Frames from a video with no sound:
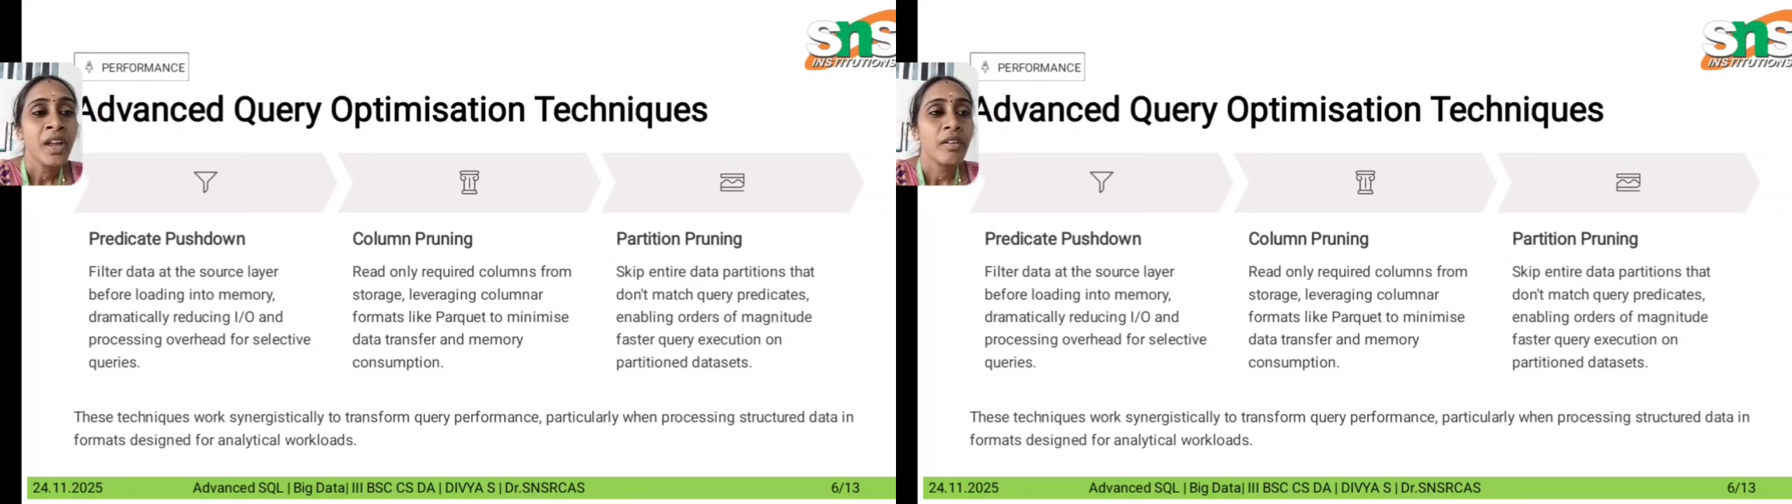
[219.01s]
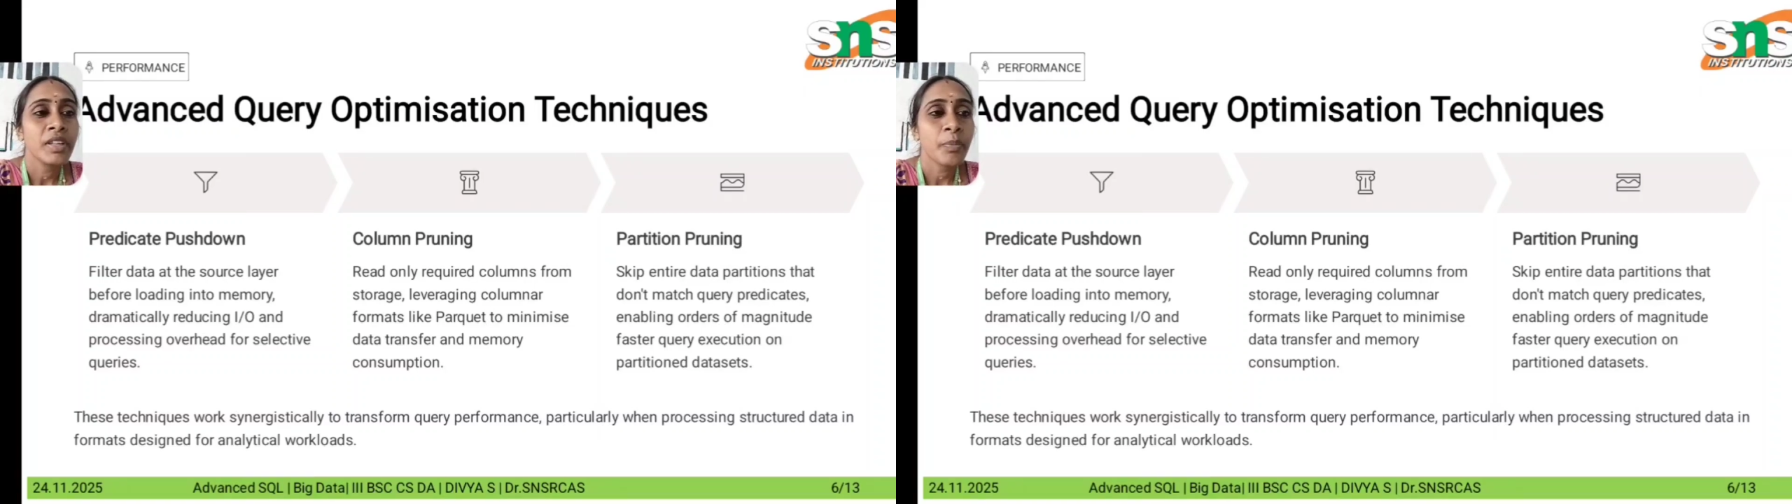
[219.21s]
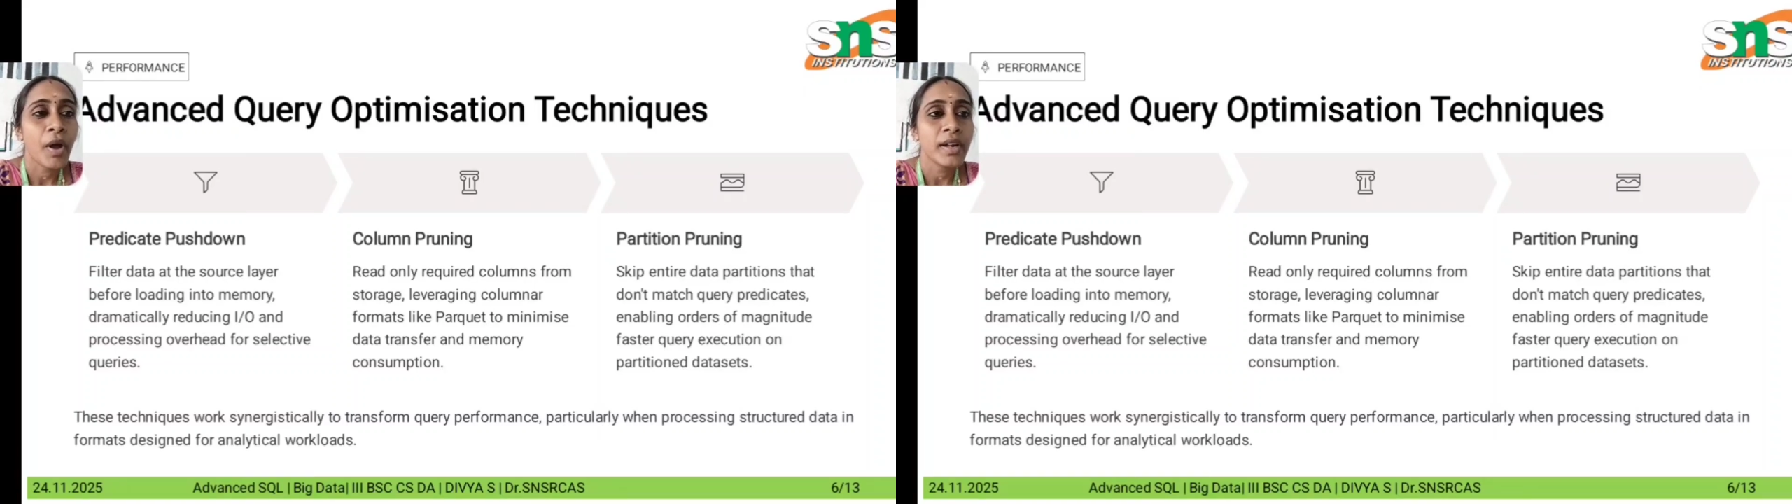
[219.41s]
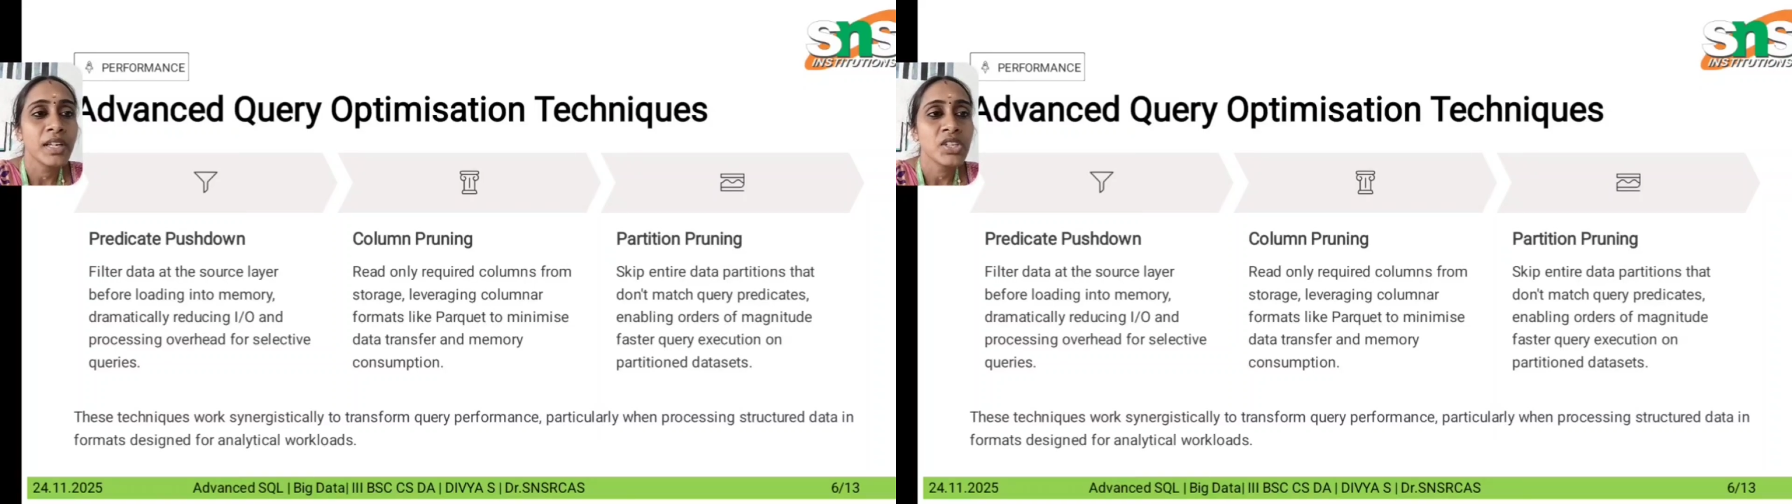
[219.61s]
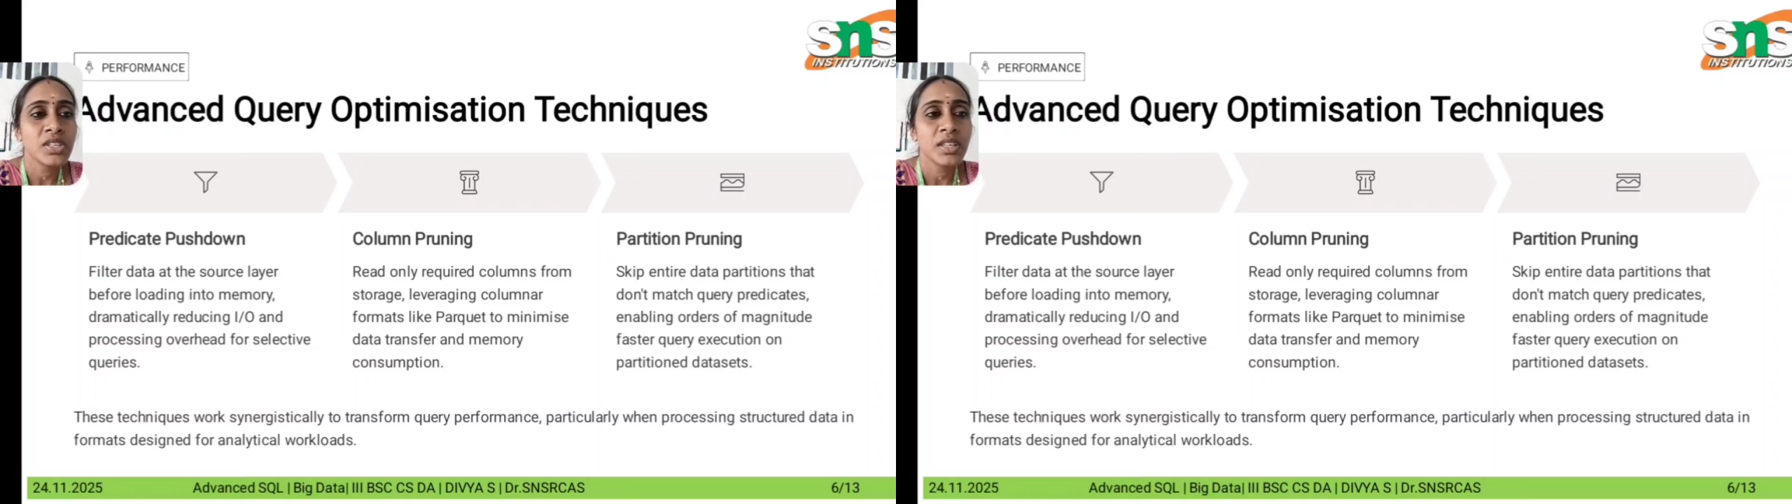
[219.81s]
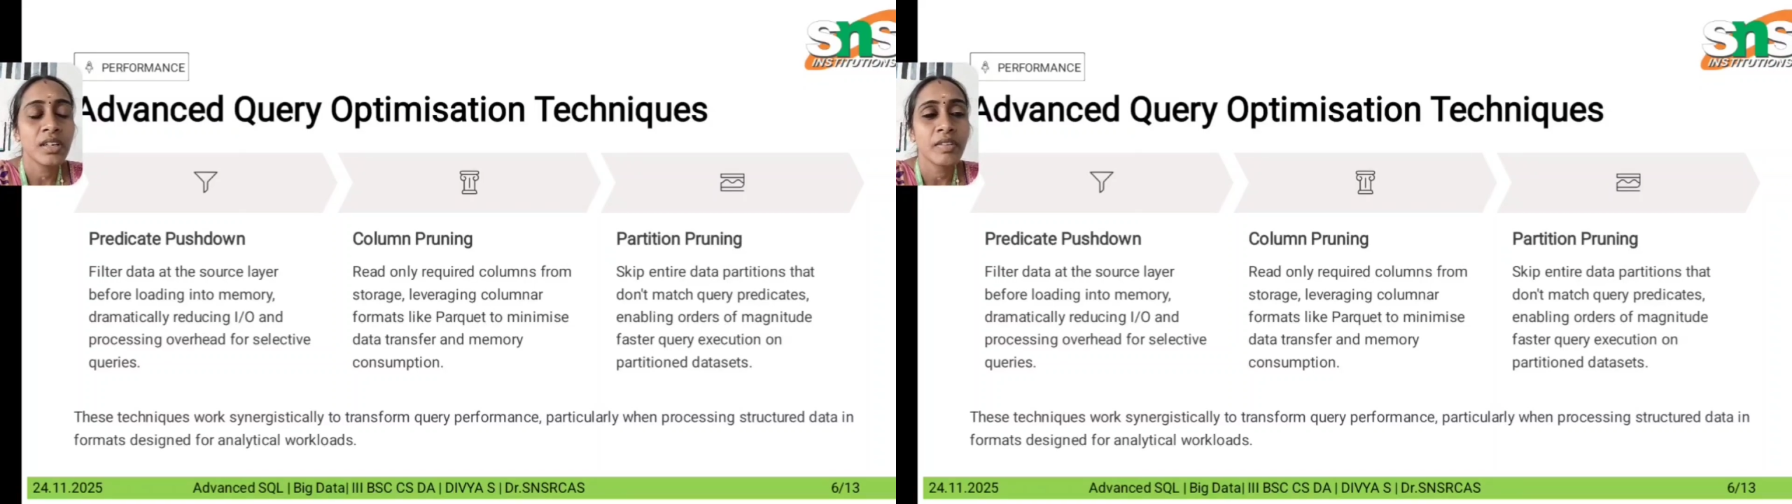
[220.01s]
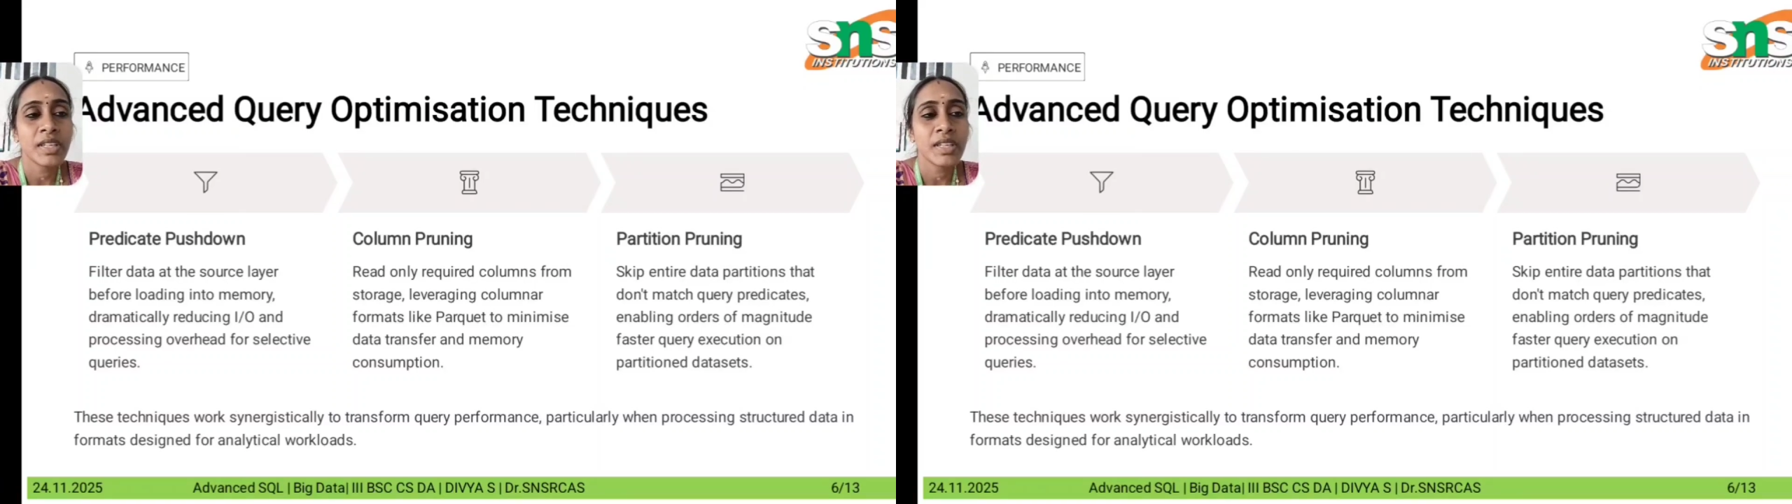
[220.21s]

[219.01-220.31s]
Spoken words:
Where the partitioning,